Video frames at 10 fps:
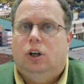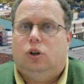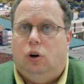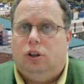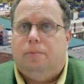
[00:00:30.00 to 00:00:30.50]

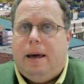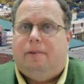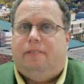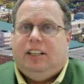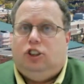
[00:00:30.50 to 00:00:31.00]
Golda Meir
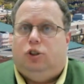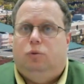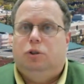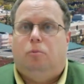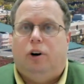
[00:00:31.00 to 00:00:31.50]

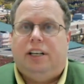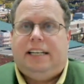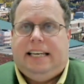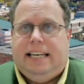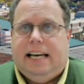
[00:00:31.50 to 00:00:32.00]
was born in
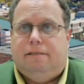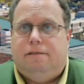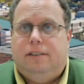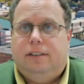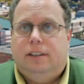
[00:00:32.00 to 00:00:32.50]
Kiev,
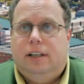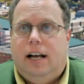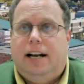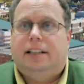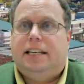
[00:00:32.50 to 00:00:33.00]

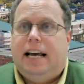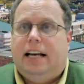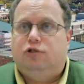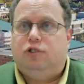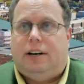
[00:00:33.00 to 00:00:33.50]
and at the age
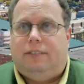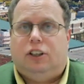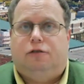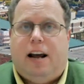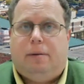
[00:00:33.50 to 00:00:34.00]
of 7, her
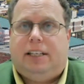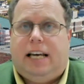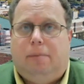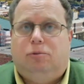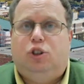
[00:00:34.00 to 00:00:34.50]
family
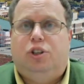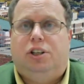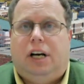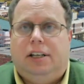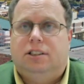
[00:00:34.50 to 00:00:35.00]
came to the
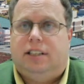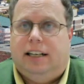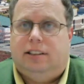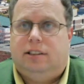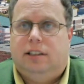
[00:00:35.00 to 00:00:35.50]
United
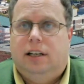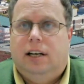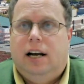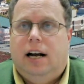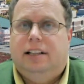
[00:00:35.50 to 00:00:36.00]
States,
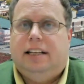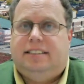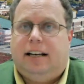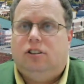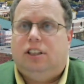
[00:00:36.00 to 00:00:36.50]
and they
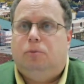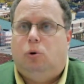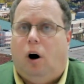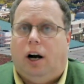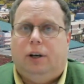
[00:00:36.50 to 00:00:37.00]
settled in
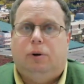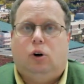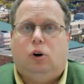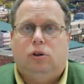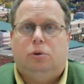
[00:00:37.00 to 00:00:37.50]
Milwaukee, where
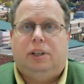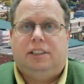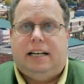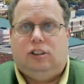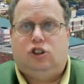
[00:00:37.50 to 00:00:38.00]
Golda would
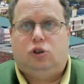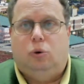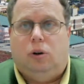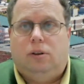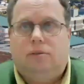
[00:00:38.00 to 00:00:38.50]
attend
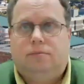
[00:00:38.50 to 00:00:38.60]
school.